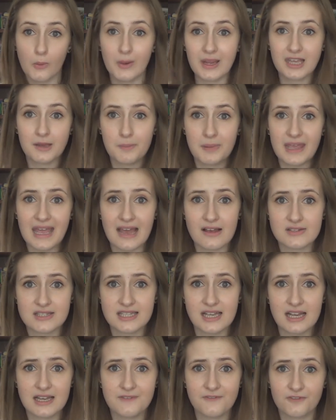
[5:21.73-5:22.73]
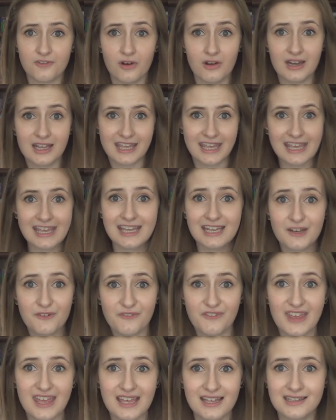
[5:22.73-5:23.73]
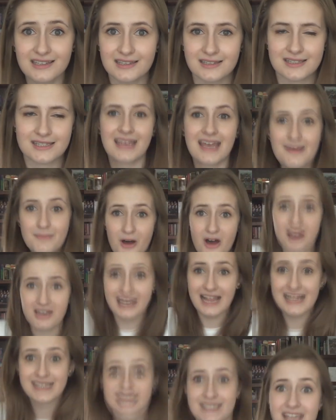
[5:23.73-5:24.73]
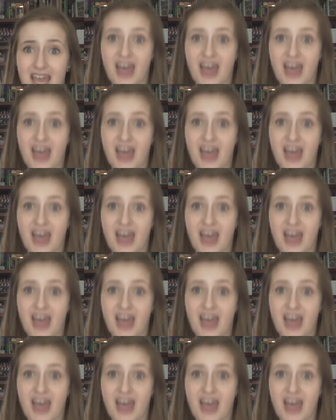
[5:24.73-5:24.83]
We could be outside frolicking in a field. Come on, let's